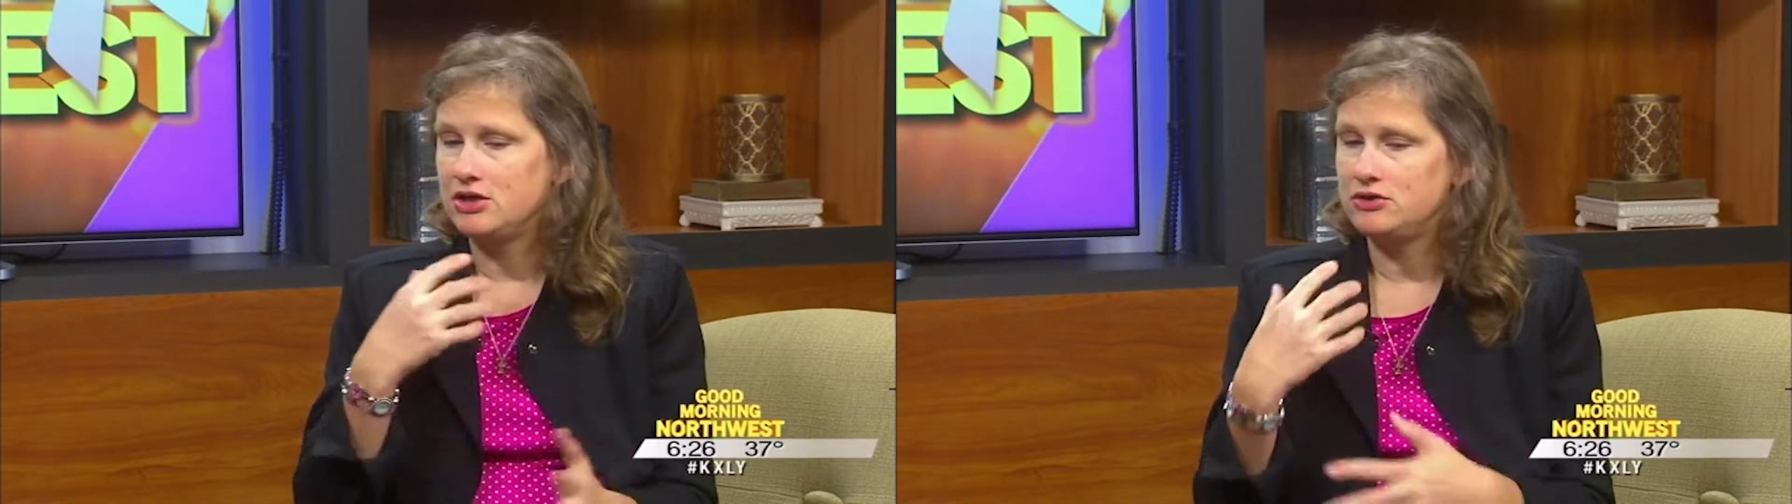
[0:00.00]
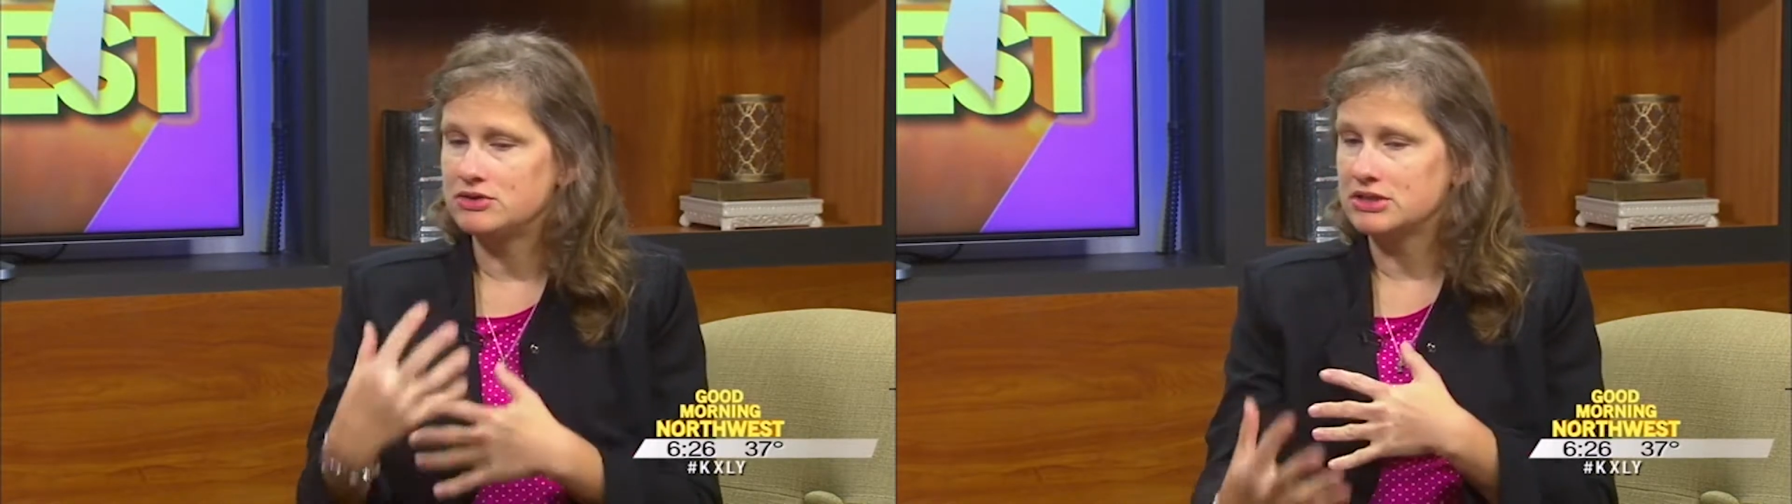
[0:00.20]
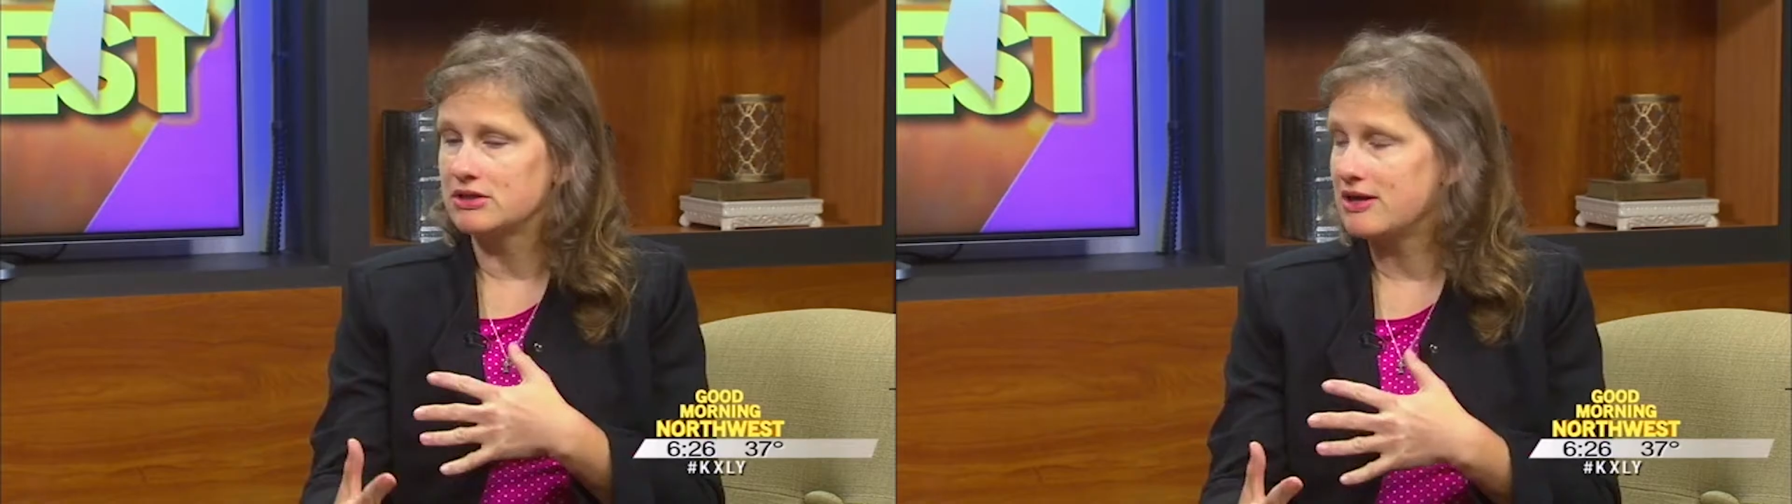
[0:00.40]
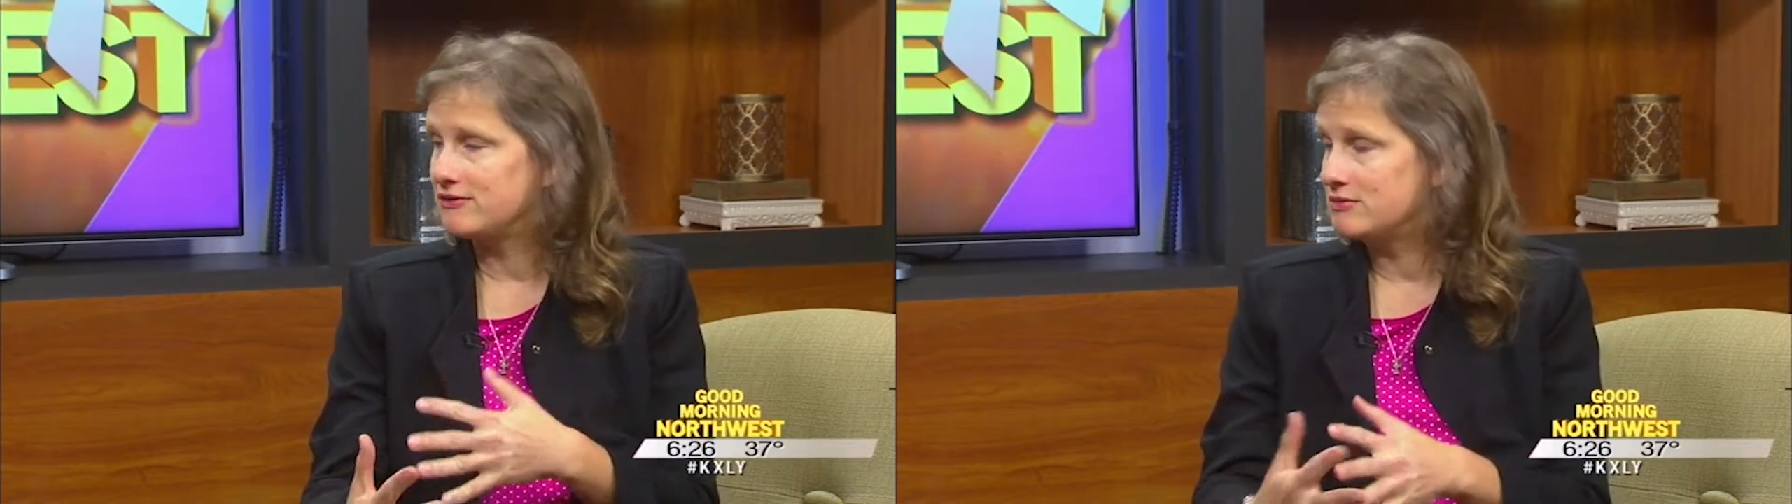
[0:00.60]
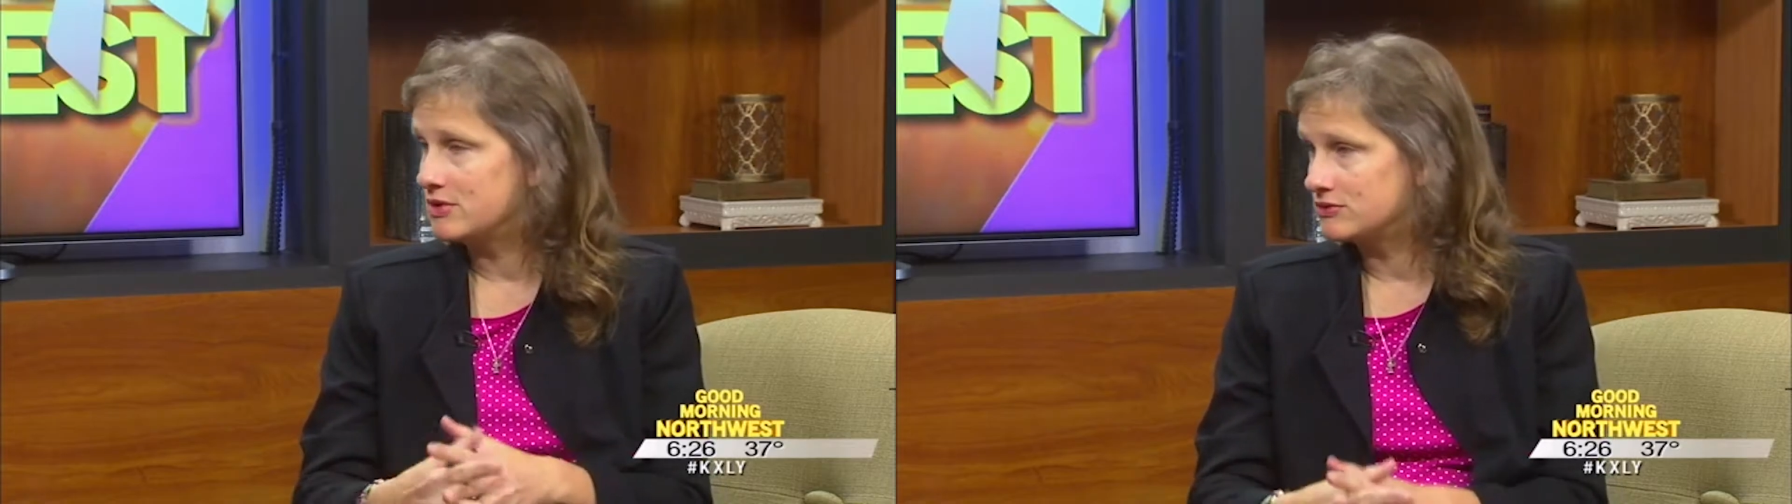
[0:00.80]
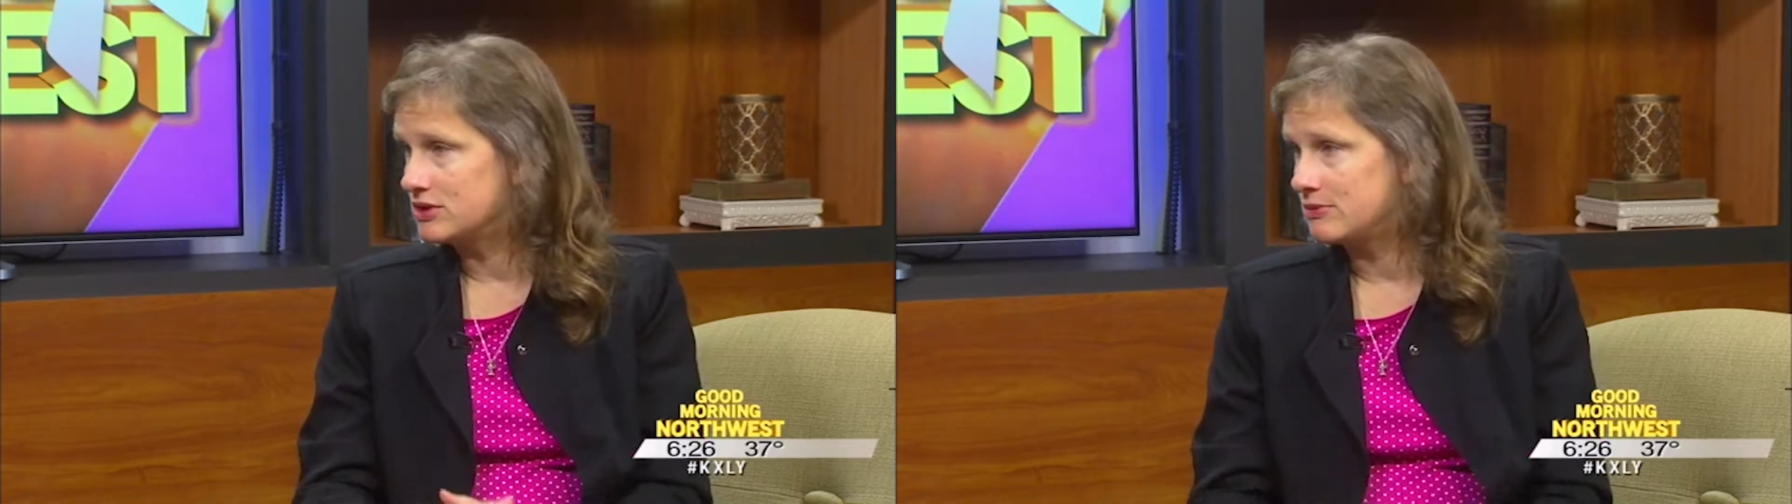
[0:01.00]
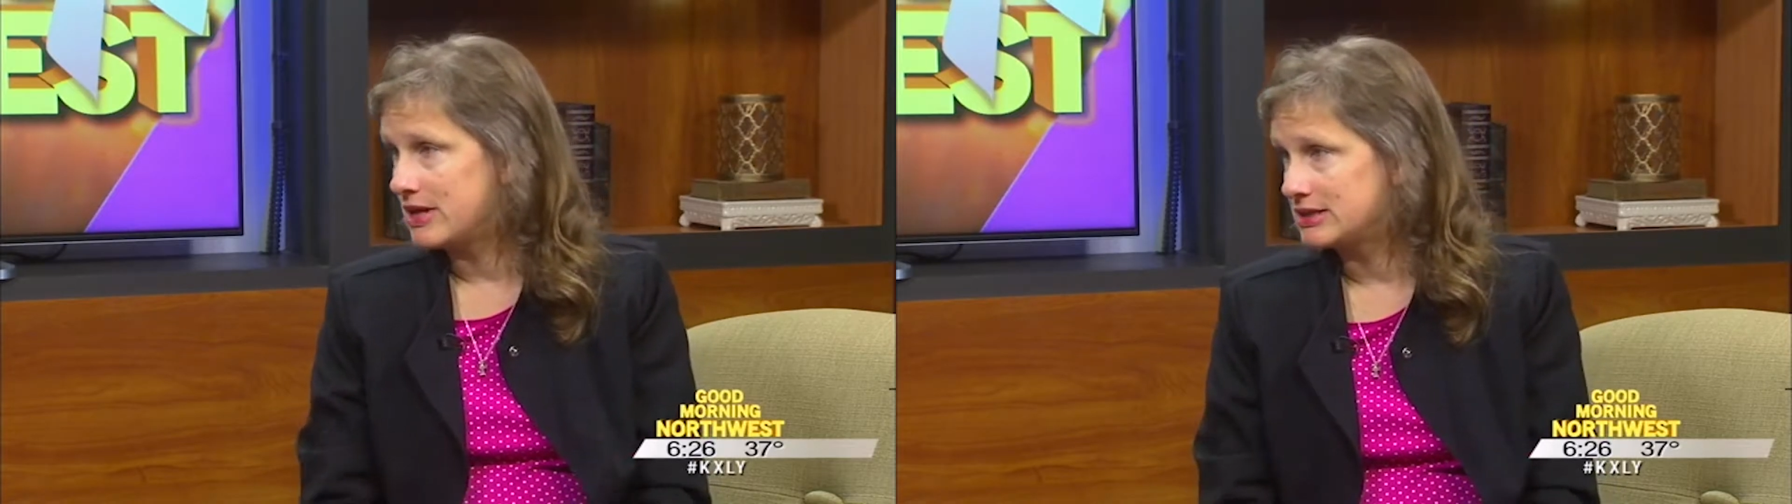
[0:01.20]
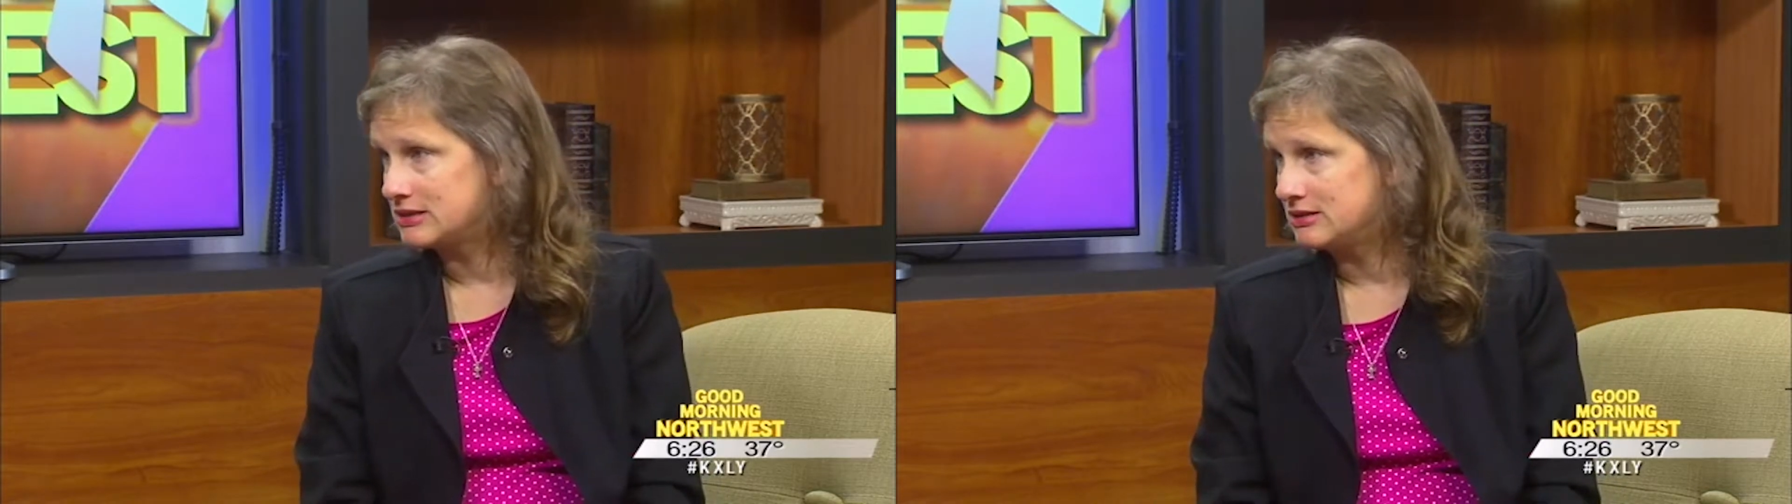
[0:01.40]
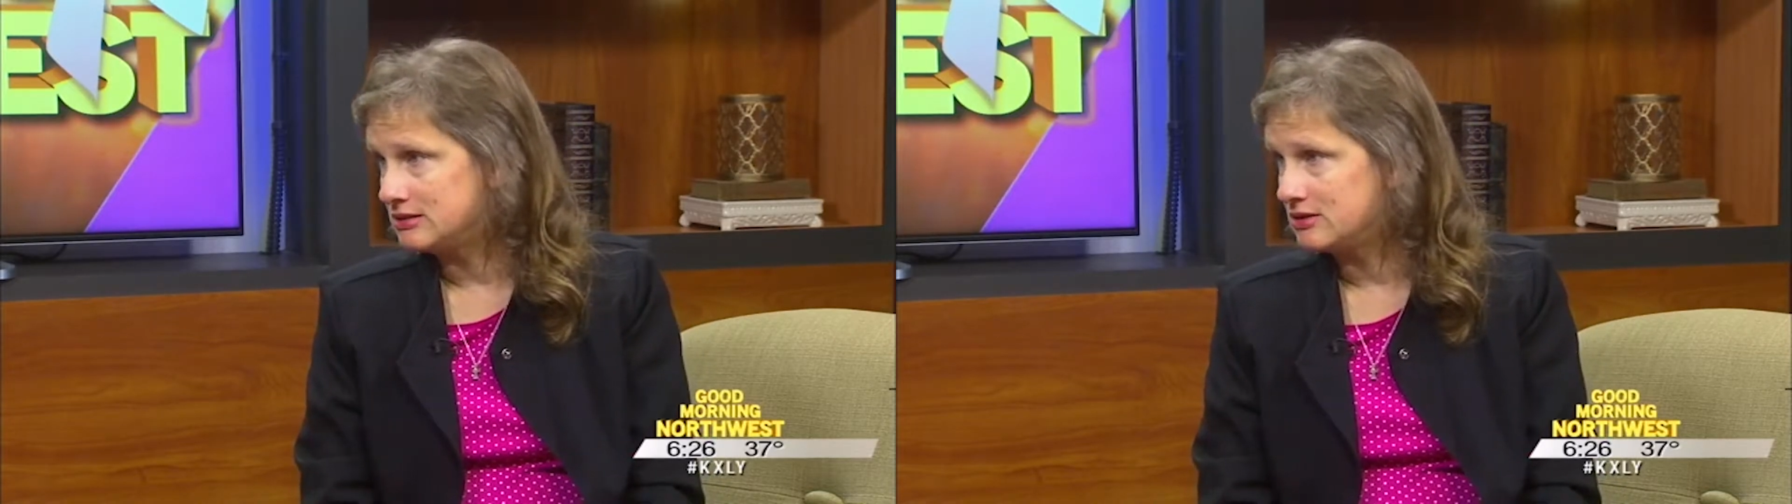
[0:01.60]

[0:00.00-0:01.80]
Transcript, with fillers: you still have the most capacity